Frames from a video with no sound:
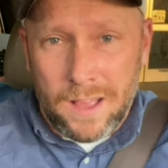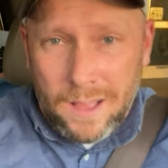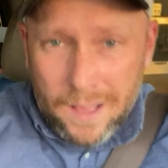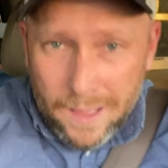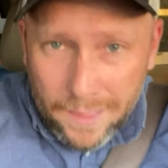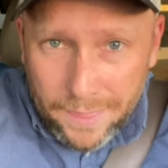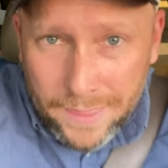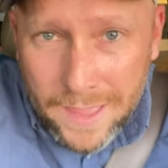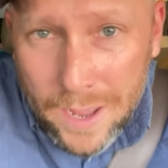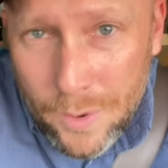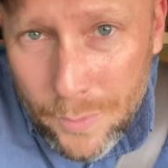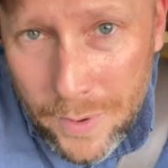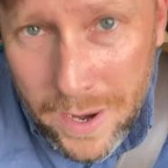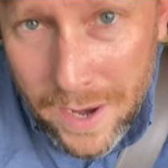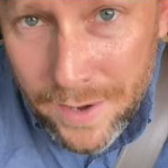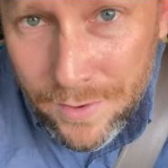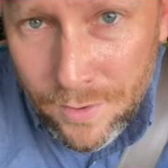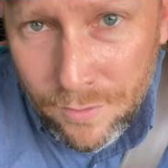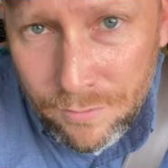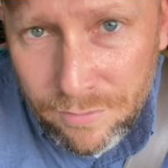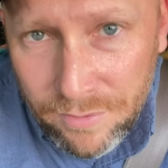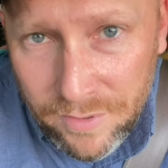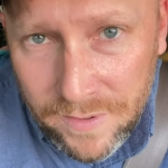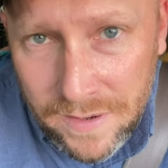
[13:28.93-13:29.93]
that way I
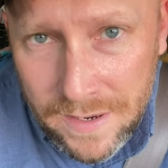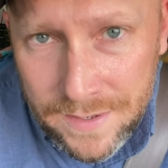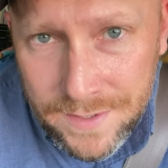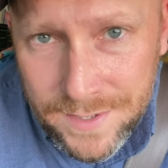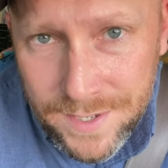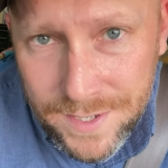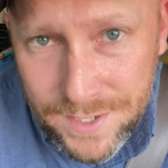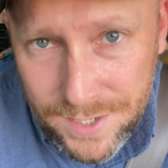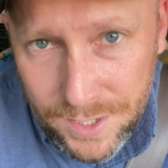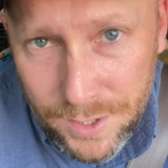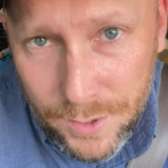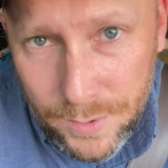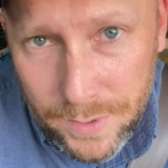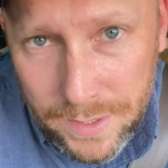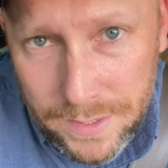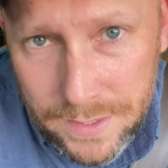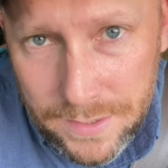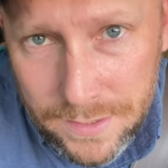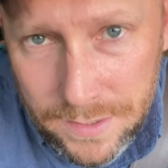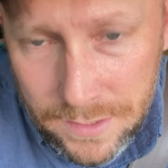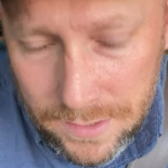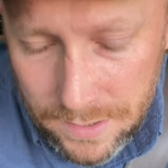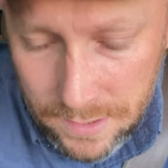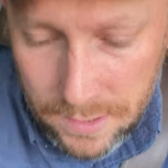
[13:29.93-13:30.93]
don't forget to do it.
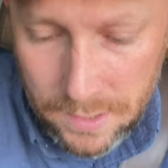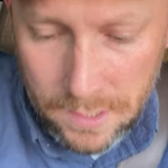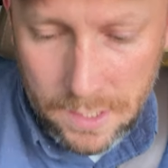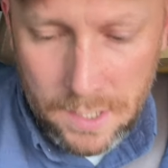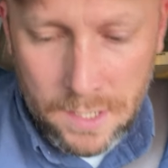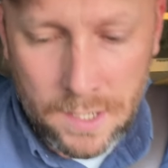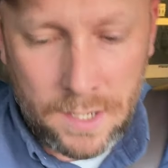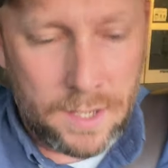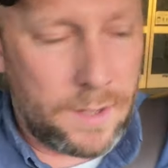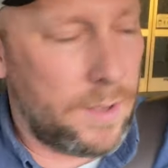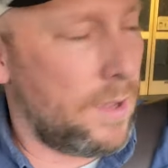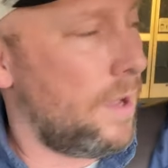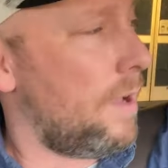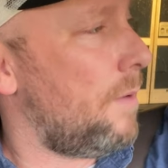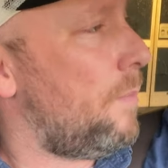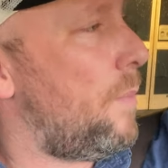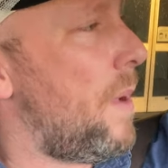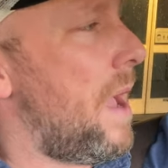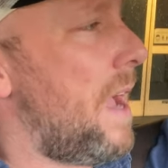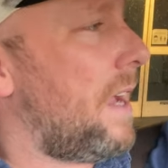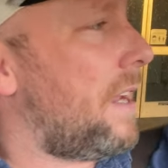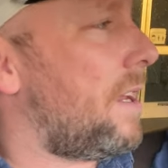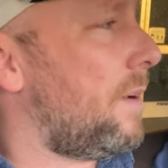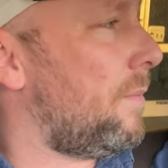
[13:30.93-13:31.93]

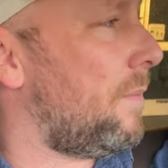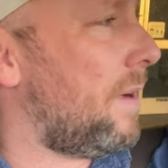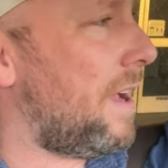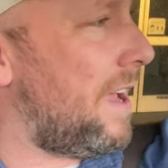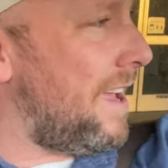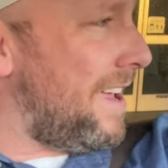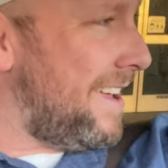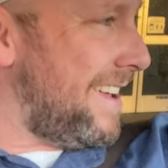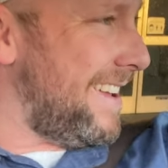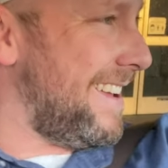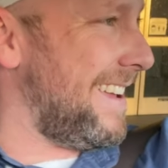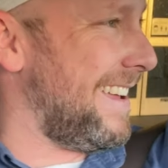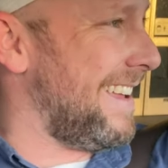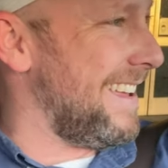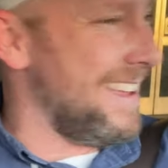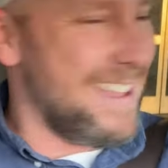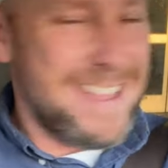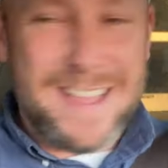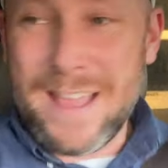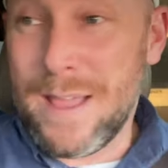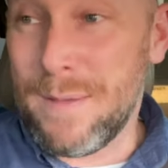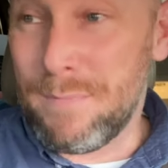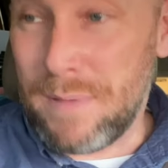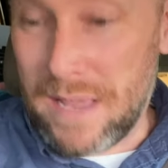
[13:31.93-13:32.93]
Back in my
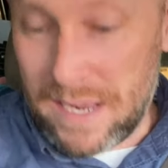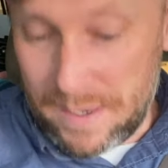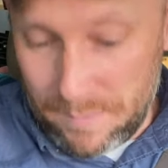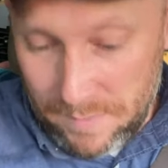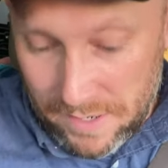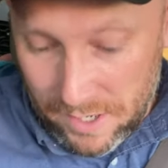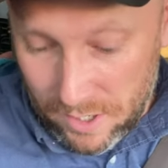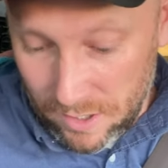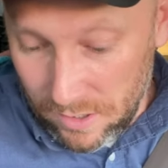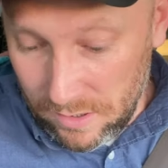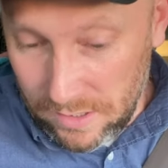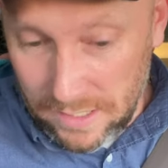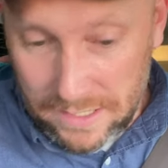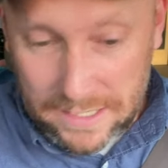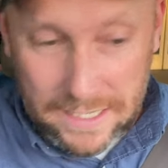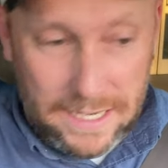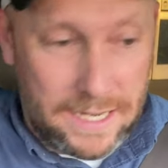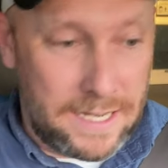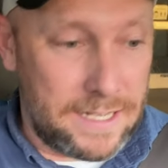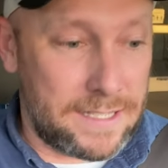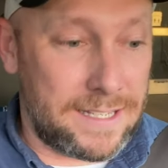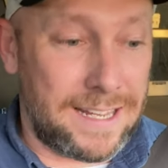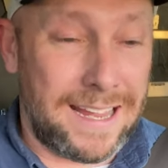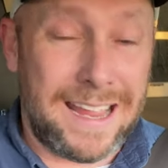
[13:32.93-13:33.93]
early
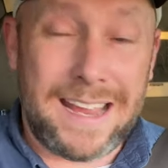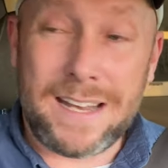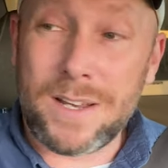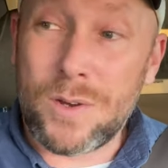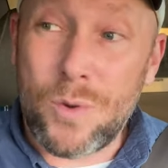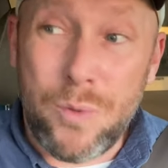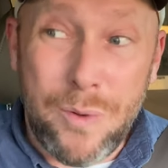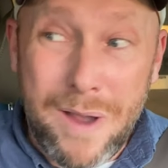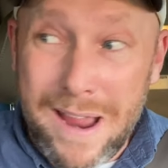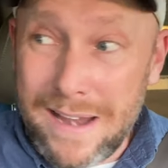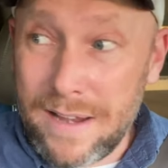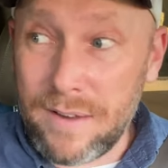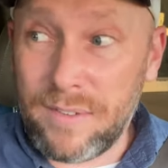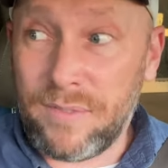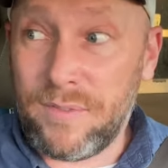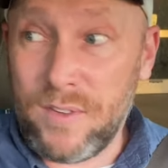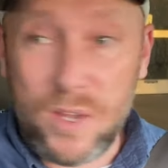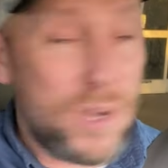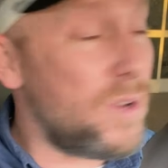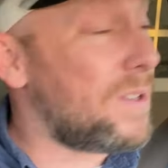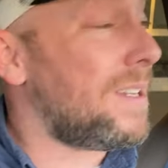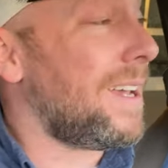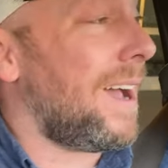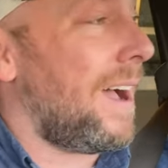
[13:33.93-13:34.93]
days, I had quite a
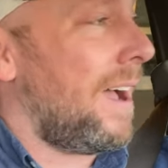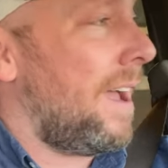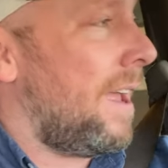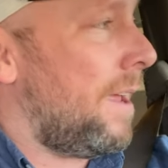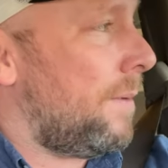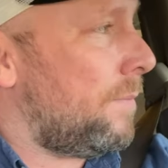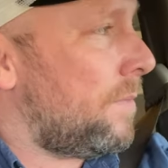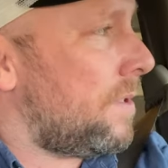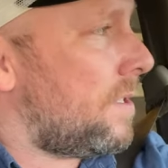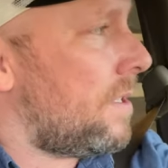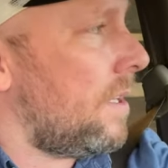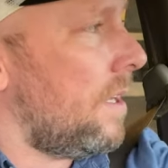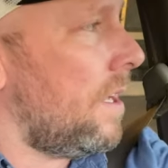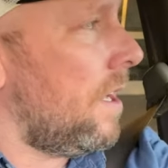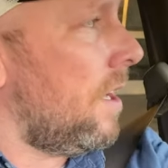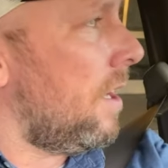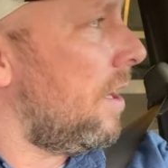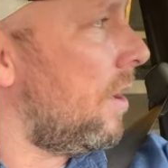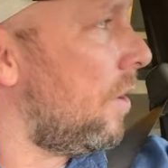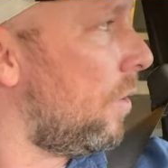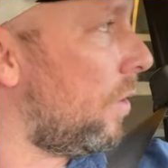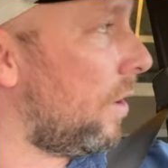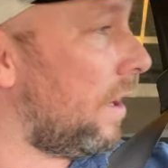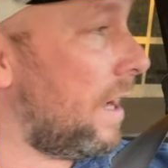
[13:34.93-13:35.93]
few times
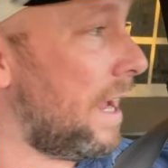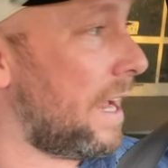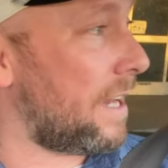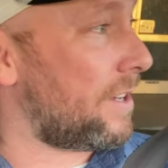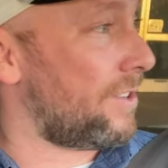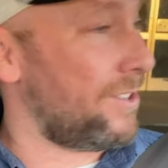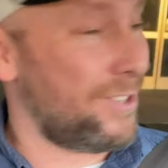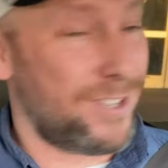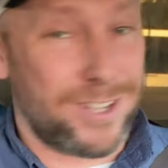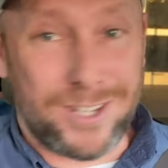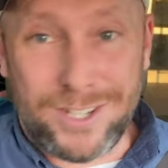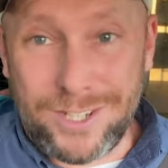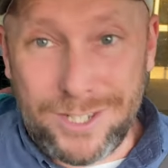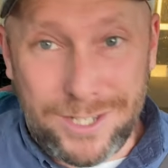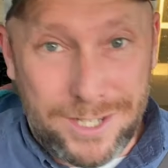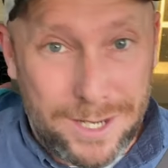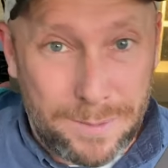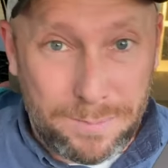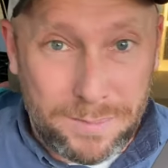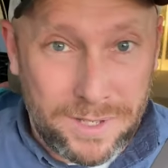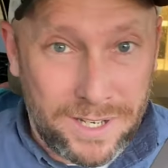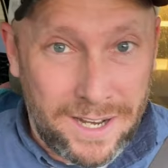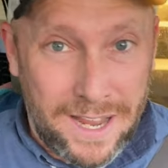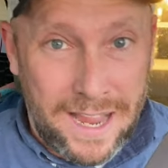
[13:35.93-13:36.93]
where I actually just
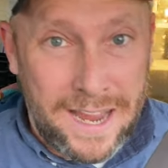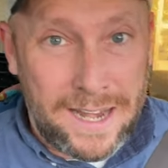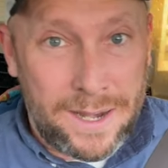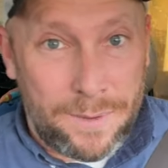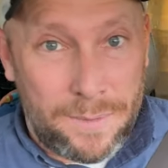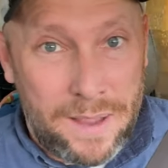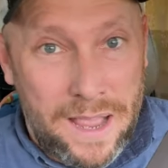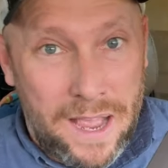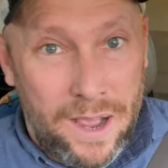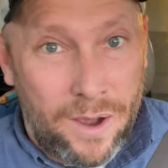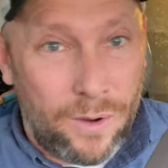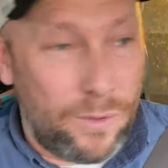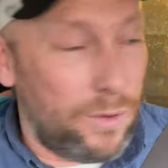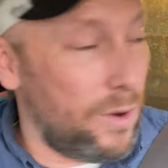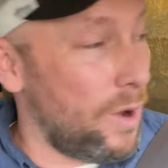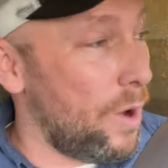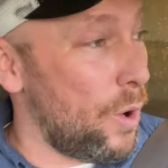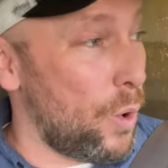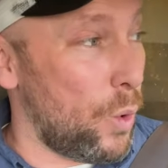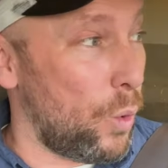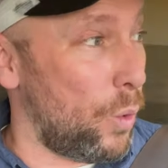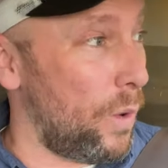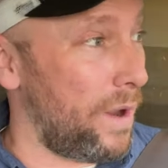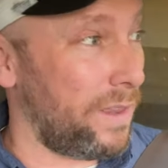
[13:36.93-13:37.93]
shipped an item out
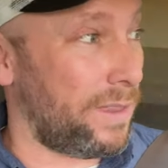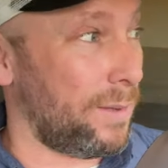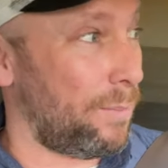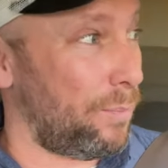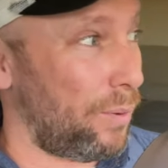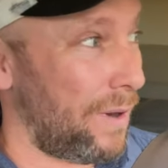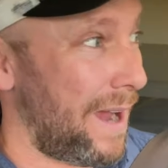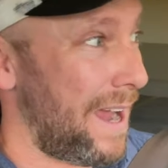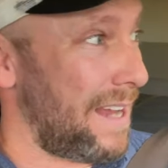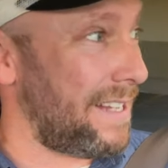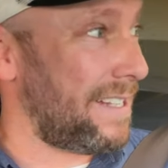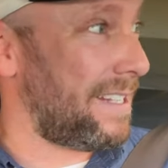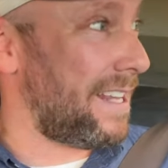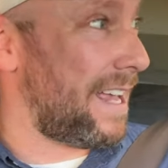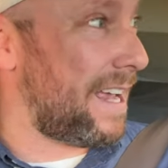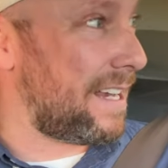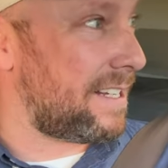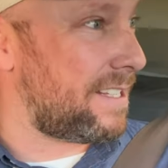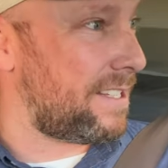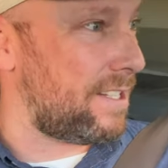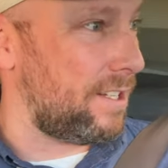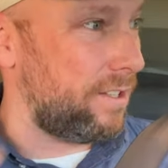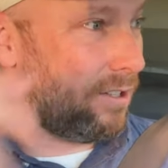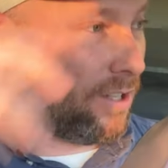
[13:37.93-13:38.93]
with a price
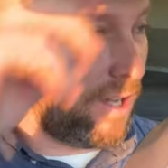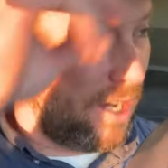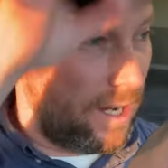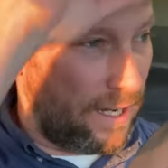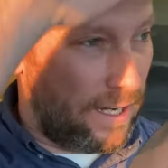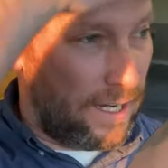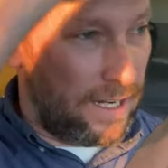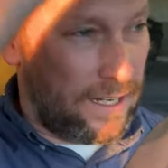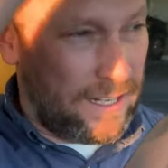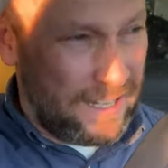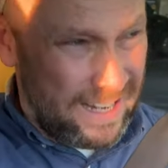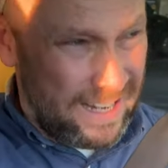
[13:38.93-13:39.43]
tag still on it,